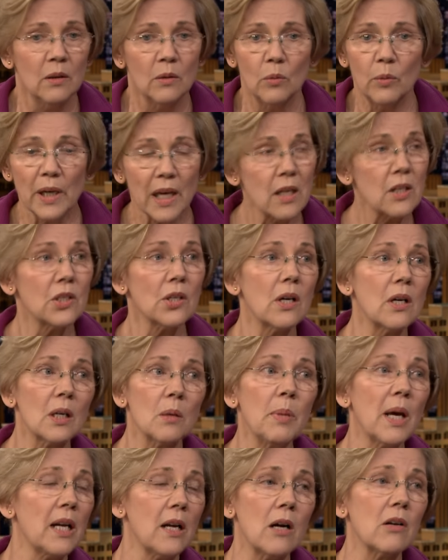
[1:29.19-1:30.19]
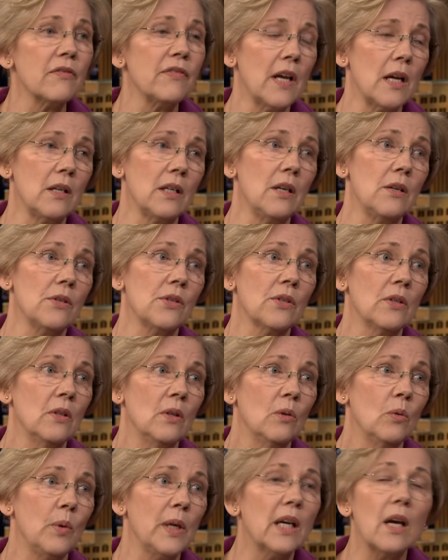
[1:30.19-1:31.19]
we got to talk about our values.
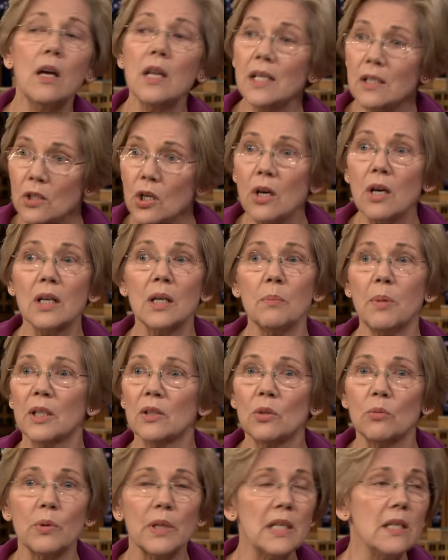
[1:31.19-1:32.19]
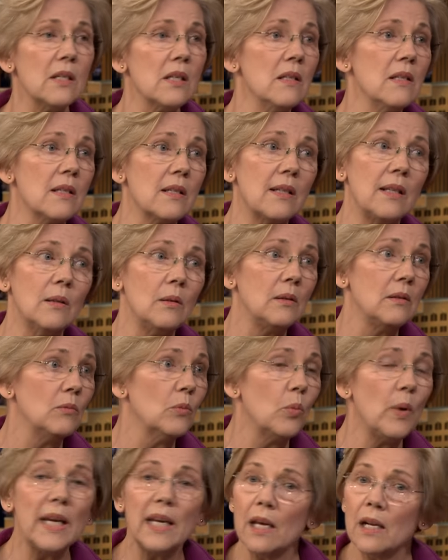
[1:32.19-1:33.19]
We got to talk about the reasons that
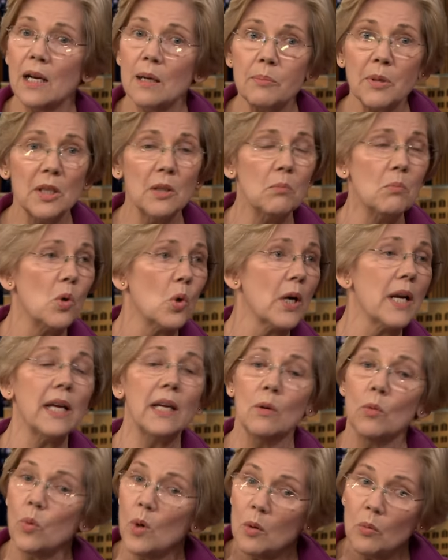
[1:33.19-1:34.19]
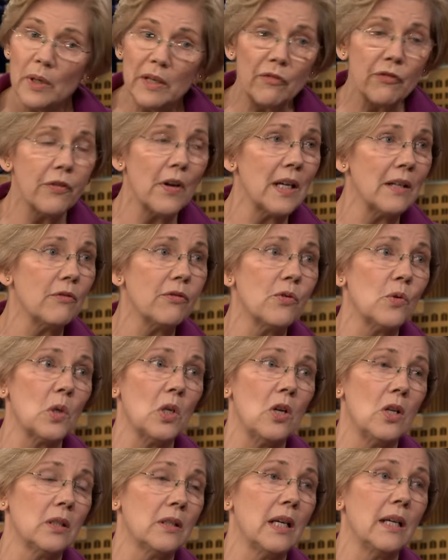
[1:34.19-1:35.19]
we get up in the morning and what we fight
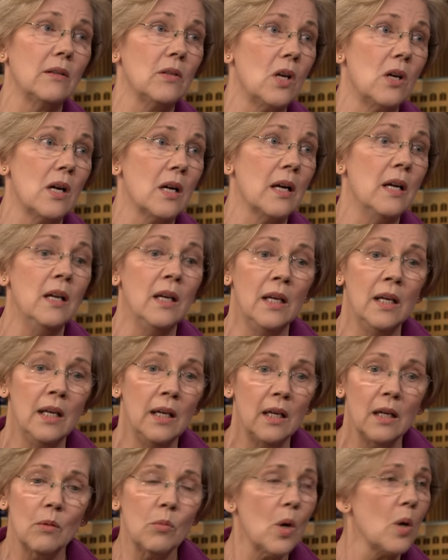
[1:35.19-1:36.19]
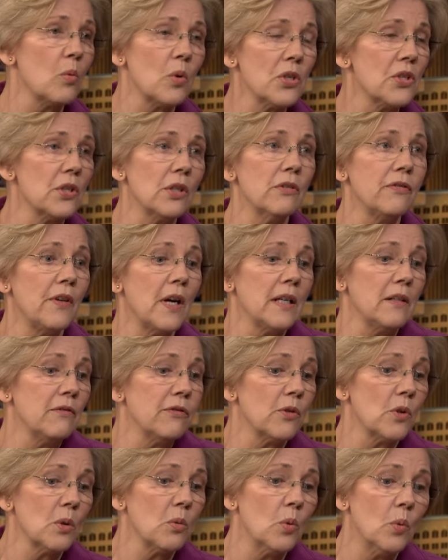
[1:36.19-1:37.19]
for all day long and what we're still fighting
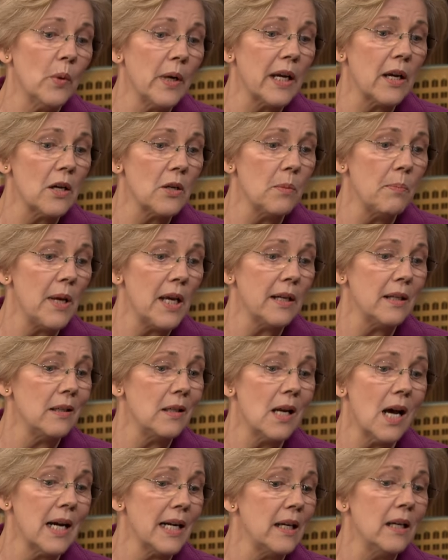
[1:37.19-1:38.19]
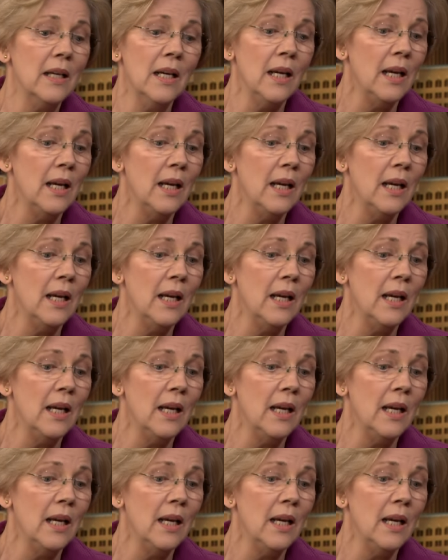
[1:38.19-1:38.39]
for when we go to bed at night.